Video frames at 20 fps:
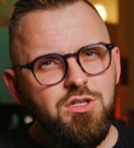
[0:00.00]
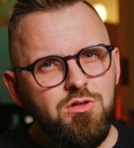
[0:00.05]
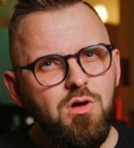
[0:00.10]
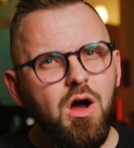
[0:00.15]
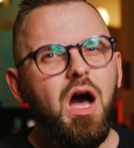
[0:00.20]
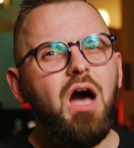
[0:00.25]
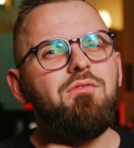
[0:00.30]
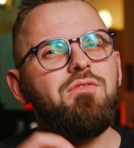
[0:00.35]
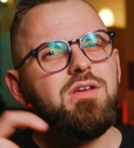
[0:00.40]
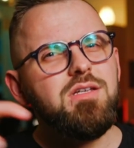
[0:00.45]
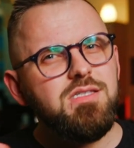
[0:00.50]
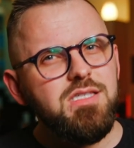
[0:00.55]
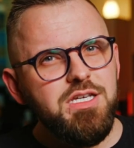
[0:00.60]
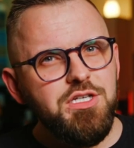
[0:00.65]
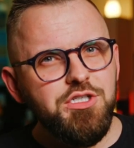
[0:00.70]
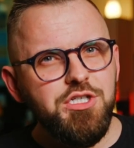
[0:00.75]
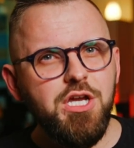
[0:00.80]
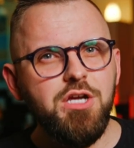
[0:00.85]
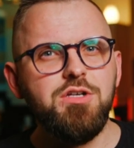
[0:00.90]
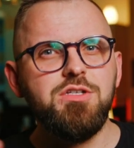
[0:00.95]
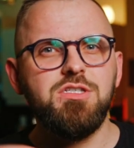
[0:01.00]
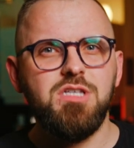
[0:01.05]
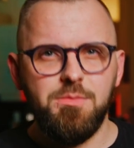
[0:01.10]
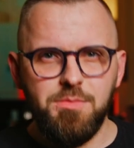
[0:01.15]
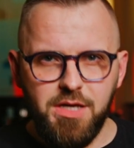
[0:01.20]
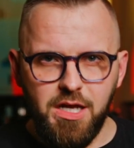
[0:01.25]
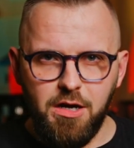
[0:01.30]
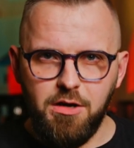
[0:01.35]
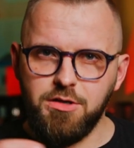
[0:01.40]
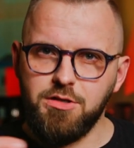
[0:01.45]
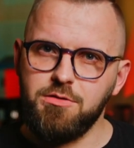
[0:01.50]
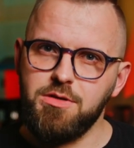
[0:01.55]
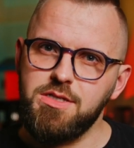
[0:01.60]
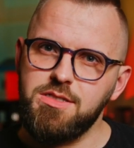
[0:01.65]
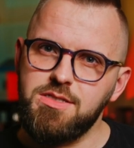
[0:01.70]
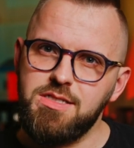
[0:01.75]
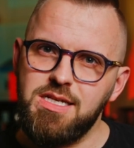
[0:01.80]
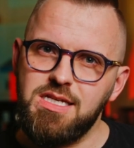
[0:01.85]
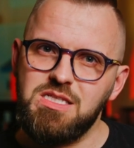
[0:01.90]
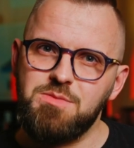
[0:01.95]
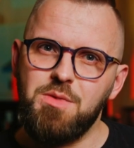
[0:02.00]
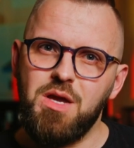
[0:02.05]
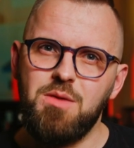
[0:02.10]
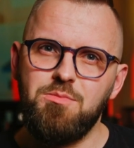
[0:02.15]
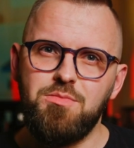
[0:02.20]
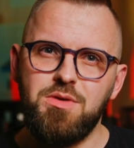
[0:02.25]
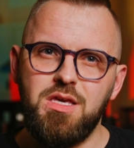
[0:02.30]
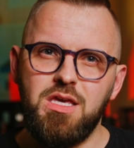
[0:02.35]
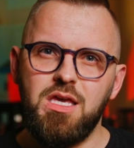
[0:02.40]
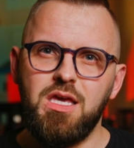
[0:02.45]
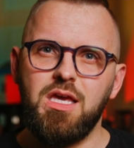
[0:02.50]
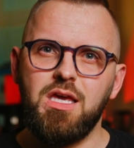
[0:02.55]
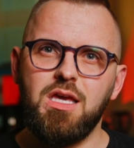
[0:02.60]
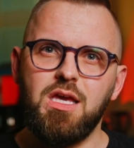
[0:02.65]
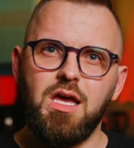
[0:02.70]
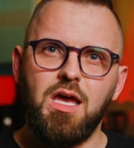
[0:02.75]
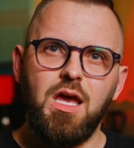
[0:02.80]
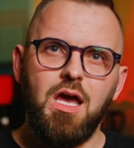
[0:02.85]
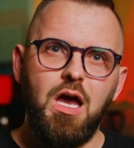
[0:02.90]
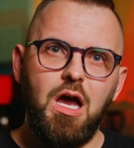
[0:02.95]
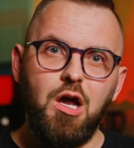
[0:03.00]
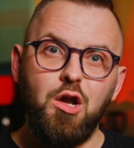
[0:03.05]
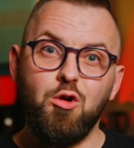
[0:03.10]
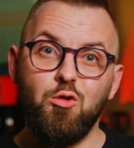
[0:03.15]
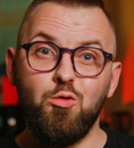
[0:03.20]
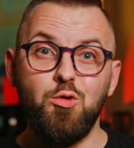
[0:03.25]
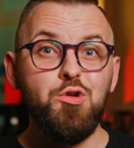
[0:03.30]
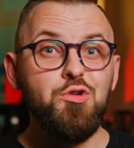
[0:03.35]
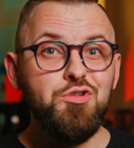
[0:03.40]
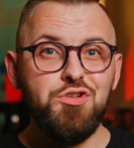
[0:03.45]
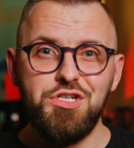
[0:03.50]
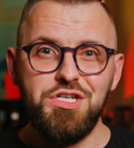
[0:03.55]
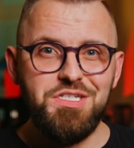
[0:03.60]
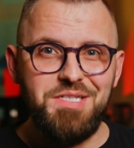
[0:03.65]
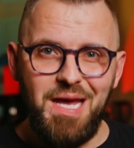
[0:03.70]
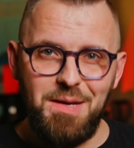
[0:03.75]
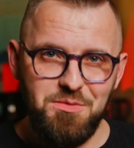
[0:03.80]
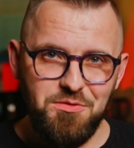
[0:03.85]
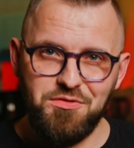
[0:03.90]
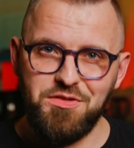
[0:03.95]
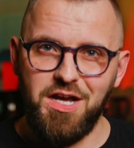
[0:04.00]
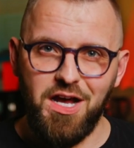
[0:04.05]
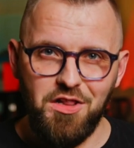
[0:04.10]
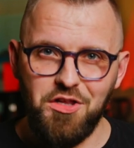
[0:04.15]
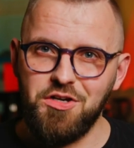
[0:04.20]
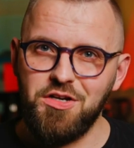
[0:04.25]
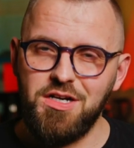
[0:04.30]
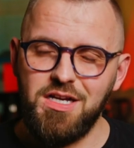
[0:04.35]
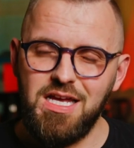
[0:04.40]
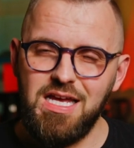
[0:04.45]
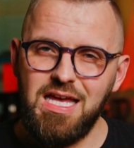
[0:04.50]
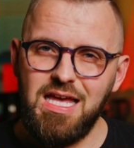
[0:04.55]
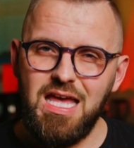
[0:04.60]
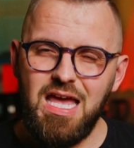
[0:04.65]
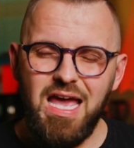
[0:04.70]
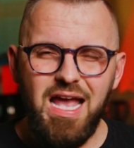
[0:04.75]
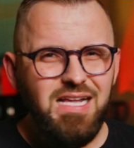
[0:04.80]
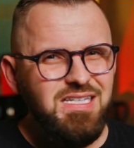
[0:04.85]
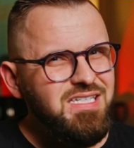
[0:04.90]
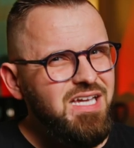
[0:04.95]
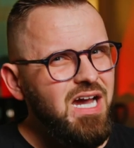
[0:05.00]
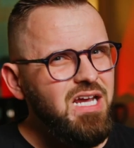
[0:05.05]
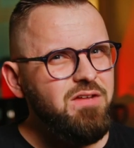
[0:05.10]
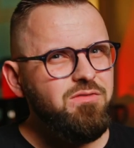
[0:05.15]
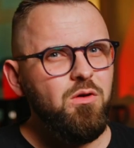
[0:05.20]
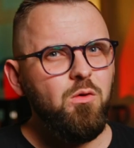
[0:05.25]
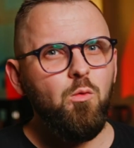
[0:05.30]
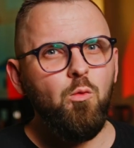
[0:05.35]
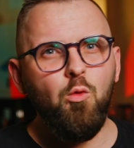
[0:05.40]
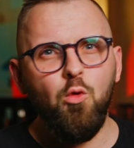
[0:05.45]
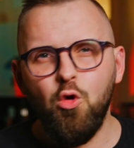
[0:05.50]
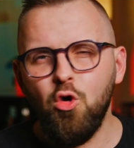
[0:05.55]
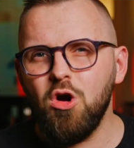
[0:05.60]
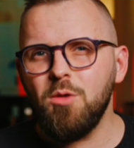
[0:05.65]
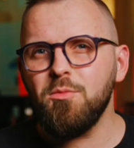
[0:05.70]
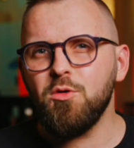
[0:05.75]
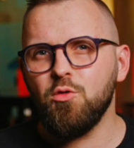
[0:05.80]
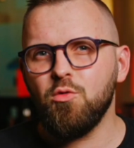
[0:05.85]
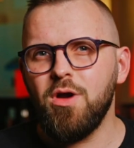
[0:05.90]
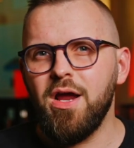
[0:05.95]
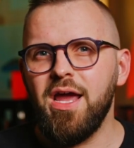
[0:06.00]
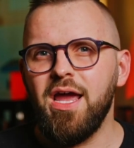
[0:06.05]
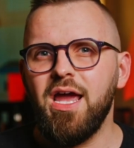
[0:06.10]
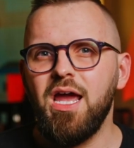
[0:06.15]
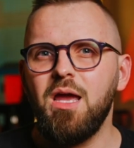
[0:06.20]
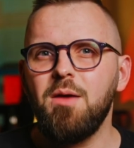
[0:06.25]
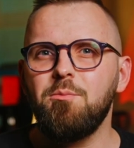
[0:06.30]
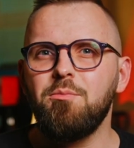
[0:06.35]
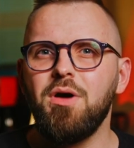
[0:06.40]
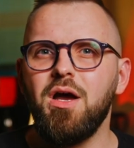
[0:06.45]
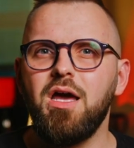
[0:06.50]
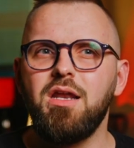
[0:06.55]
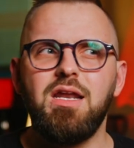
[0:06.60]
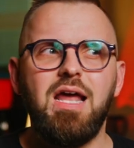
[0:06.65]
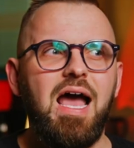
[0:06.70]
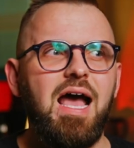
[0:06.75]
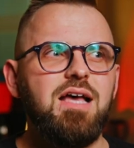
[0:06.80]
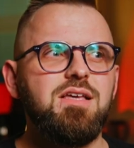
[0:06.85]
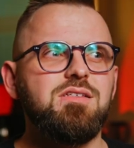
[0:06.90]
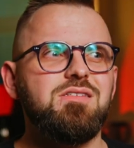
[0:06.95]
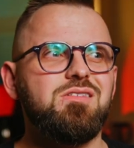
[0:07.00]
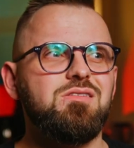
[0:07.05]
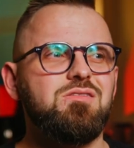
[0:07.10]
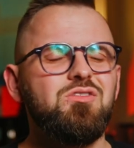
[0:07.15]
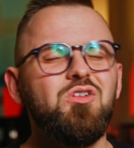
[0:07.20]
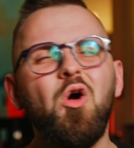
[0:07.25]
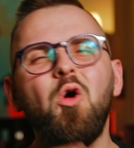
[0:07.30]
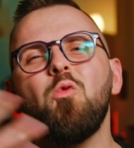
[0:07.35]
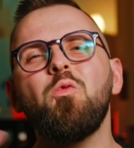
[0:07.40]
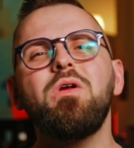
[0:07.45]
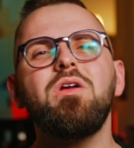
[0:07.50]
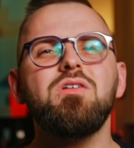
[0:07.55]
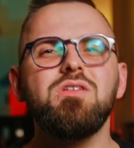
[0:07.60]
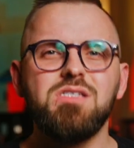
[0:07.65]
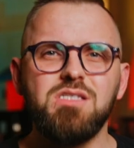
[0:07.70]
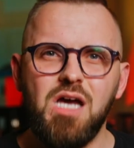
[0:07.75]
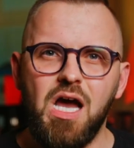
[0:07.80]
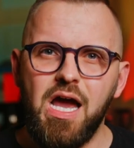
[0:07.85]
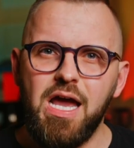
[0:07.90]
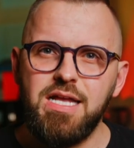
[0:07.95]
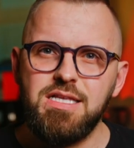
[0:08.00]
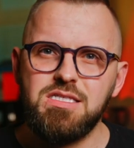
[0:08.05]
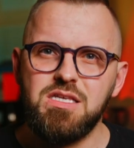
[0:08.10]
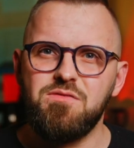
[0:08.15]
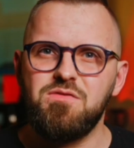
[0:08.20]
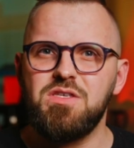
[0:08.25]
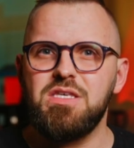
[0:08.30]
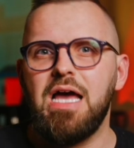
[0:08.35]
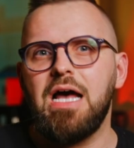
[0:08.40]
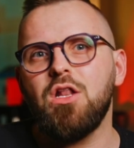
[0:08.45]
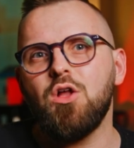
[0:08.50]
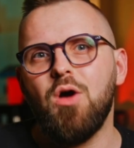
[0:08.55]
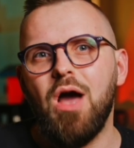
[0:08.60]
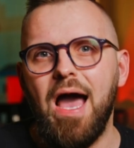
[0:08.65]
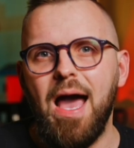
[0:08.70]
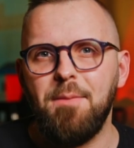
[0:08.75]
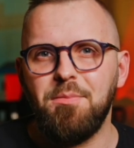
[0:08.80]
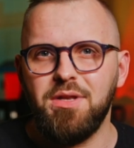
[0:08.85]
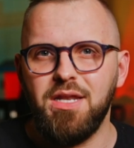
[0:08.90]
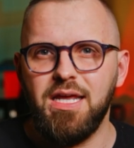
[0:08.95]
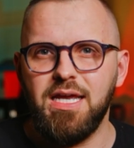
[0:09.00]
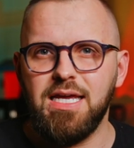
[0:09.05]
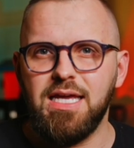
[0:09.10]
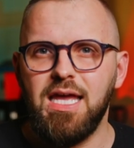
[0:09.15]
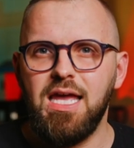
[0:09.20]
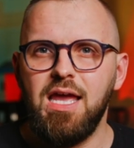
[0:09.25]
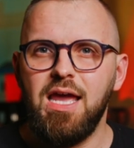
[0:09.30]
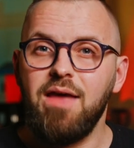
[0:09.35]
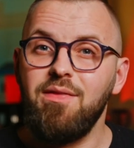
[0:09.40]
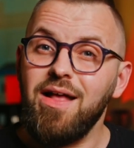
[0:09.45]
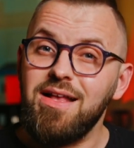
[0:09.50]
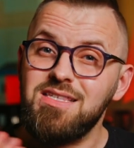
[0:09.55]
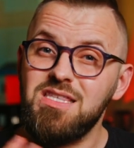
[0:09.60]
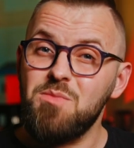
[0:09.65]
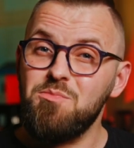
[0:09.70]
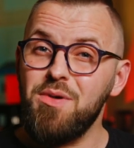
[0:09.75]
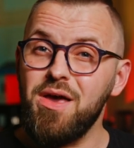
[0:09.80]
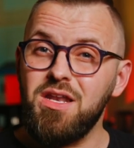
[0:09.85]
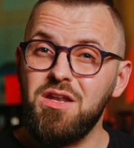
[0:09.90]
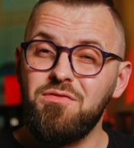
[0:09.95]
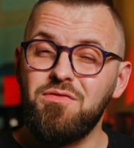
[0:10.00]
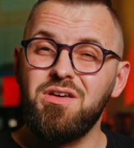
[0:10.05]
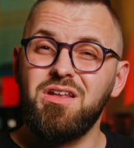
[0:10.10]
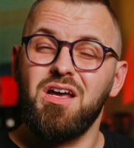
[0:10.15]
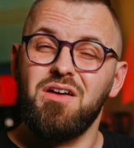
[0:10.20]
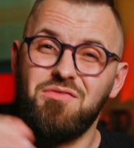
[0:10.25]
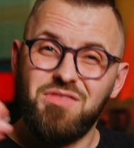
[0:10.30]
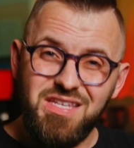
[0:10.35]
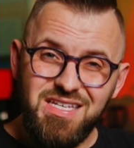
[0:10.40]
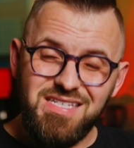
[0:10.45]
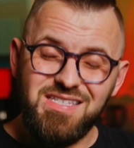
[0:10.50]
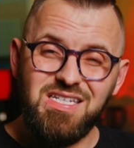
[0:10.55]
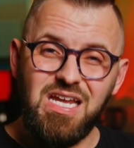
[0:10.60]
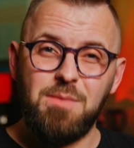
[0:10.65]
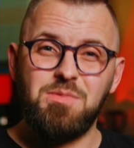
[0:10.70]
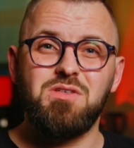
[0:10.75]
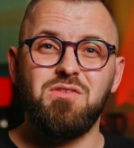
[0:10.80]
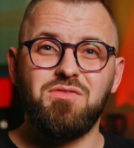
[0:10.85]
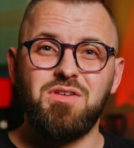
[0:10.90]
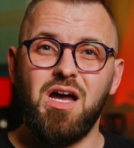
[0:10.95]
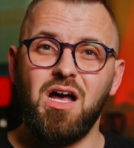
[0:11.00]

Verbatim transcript: do obviously share some characteristics by being a greige type of color. It's kind of a warm gray, but has no real signs of yellow happening, and that's the benefit of these types of